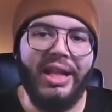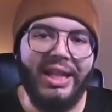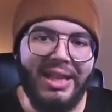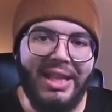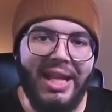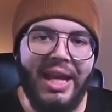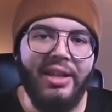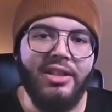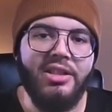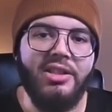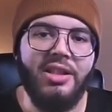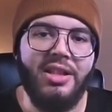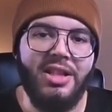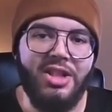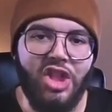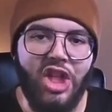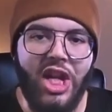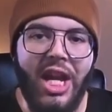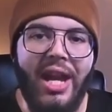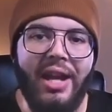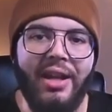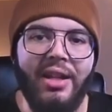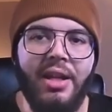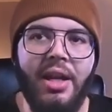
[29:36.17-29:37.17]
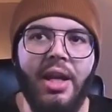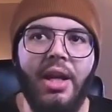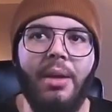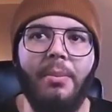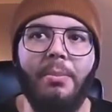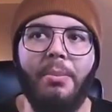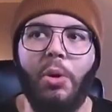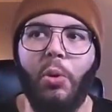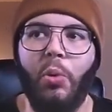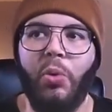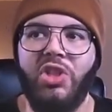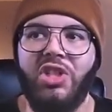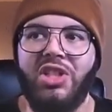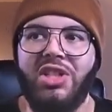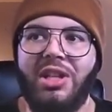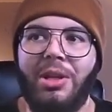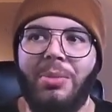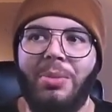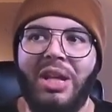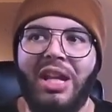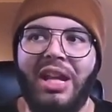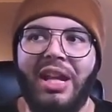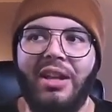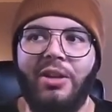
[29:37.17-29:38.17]
that to the chat, but we're just going to
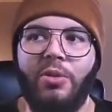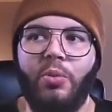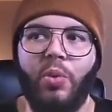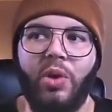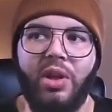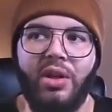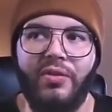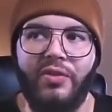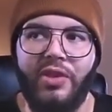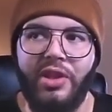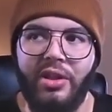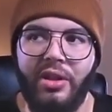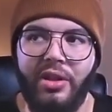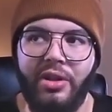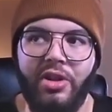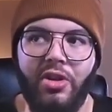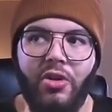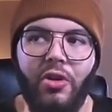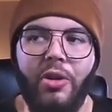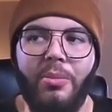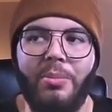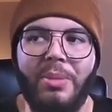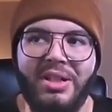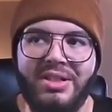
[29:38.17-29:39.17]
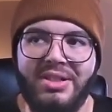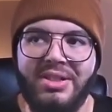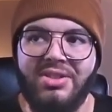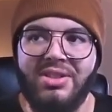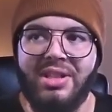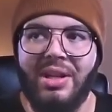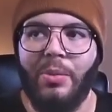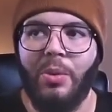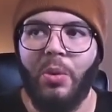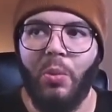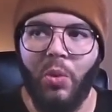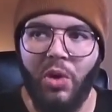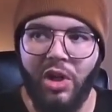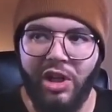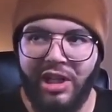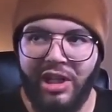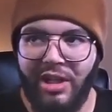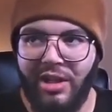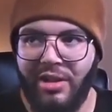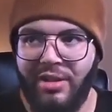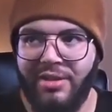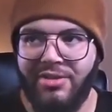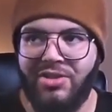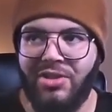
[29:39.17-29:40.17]
be getting rid of the current message that we're
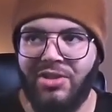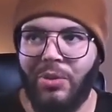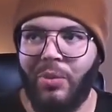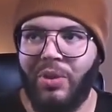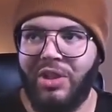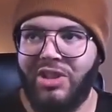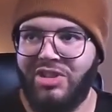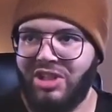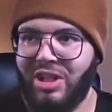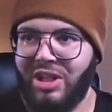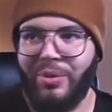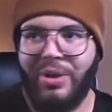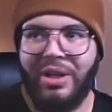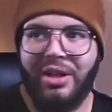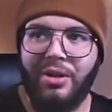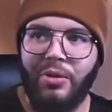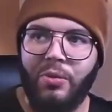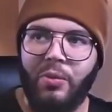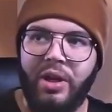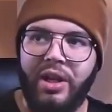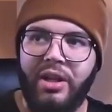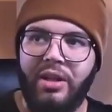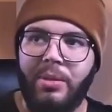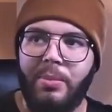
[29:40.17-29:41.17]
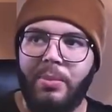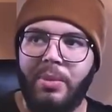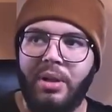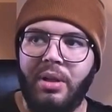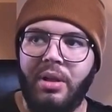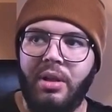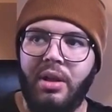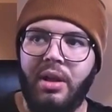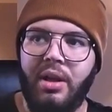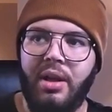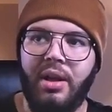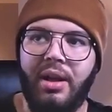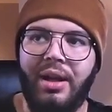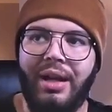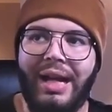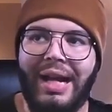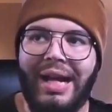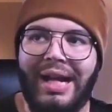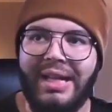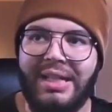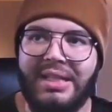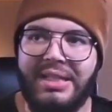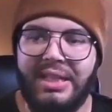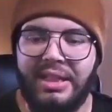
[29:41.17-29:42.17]
working on. So we generate a random
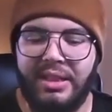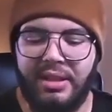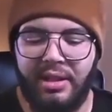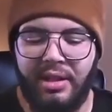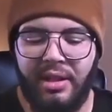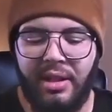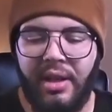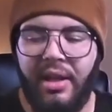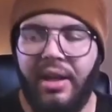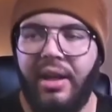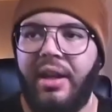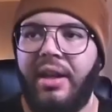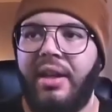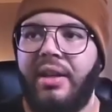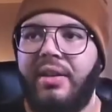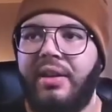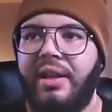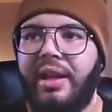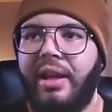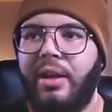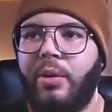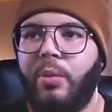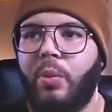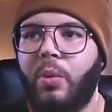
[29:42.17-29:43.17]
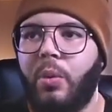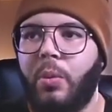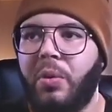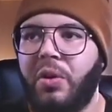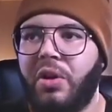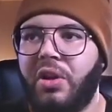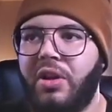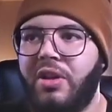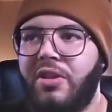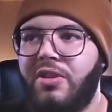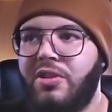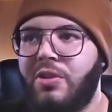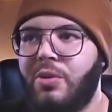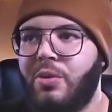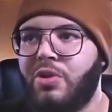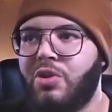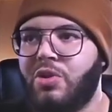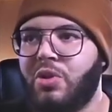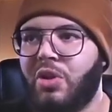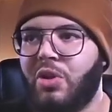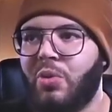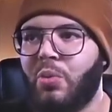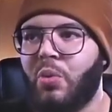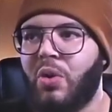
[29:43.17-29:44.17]
ID, and then what we're going to do is
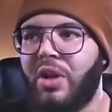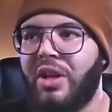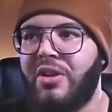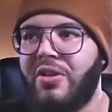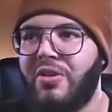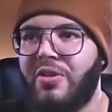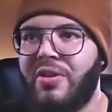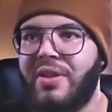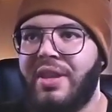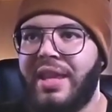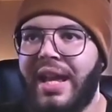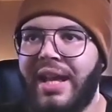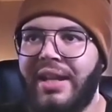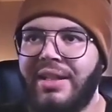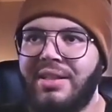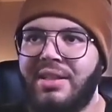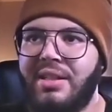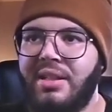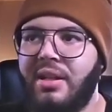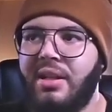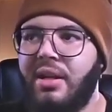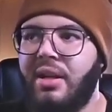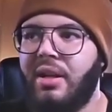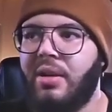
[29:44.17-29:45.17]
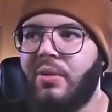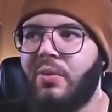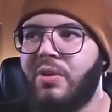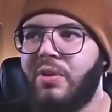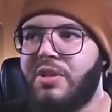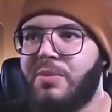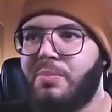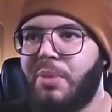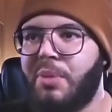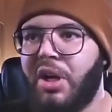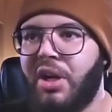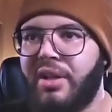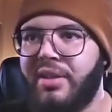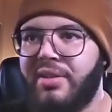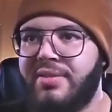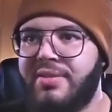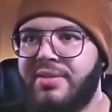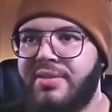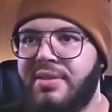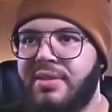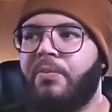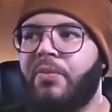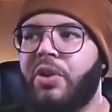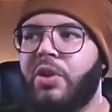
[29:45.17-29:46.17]
we're going to render that
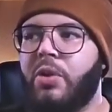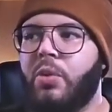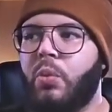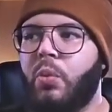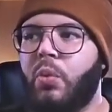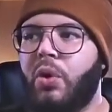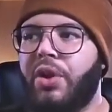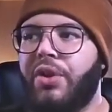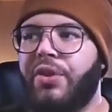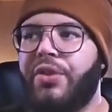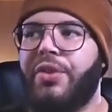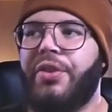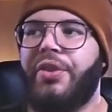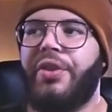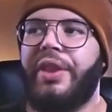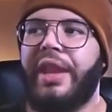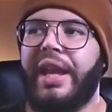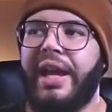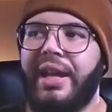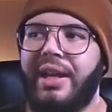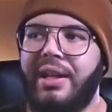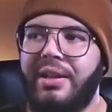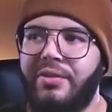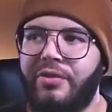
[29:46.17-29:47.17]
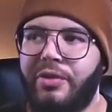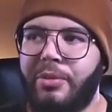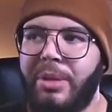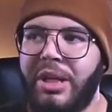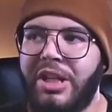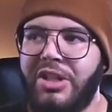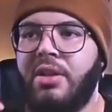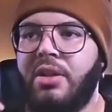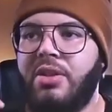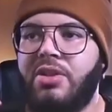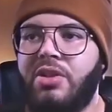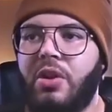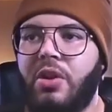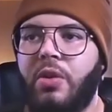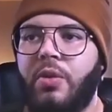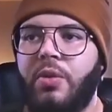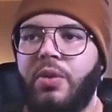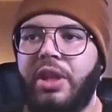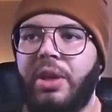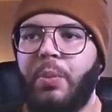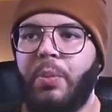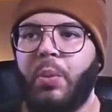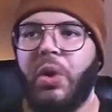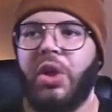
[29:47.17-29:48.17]
response with that information. So
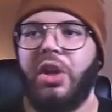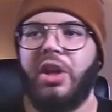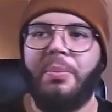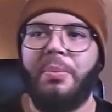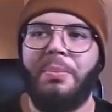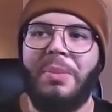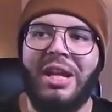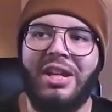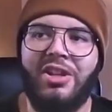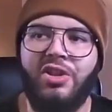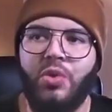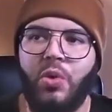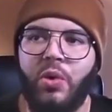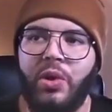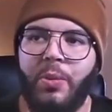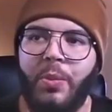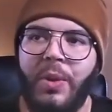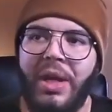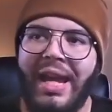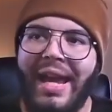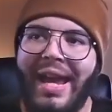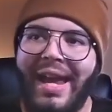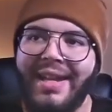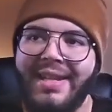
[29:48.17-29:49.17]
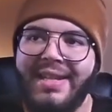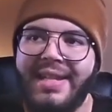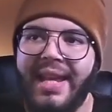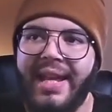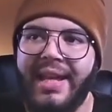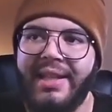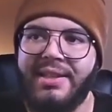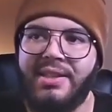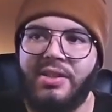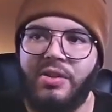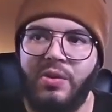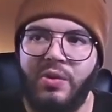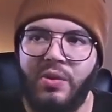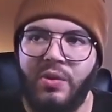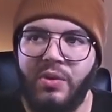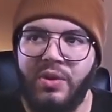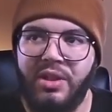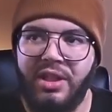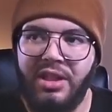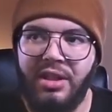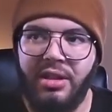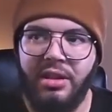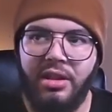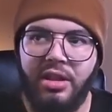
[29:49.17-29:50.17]
then we're going to make sure that we add that to
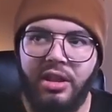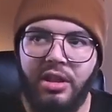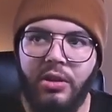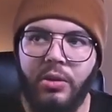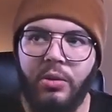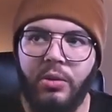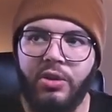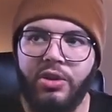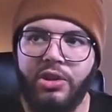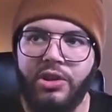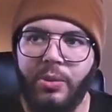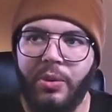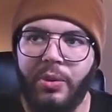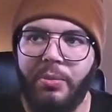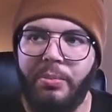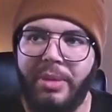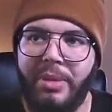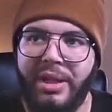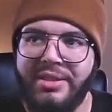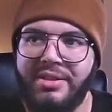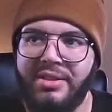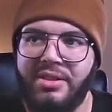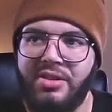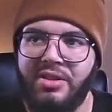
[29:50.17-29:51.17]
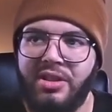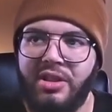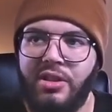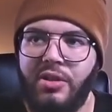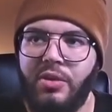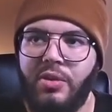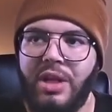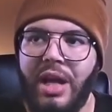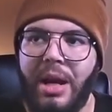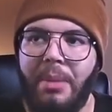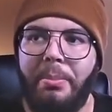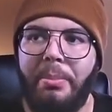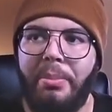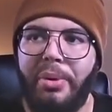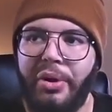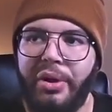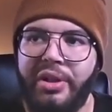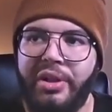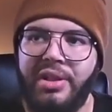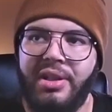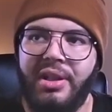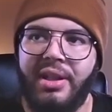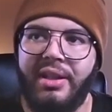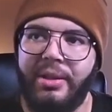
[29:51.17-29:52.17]
the queue. So we're message
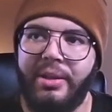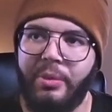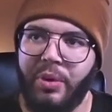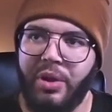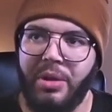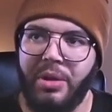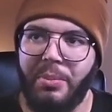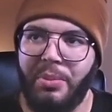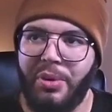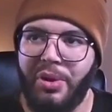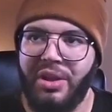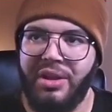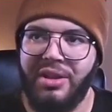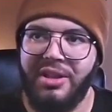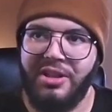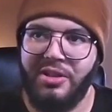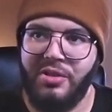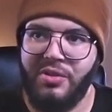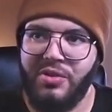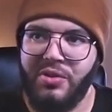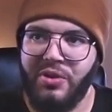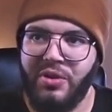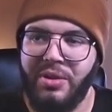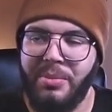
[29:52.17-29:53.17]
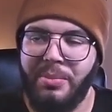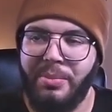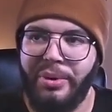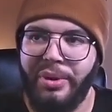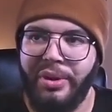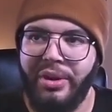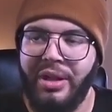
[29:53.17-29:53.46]
queue.put, and then we're going to put in the user input.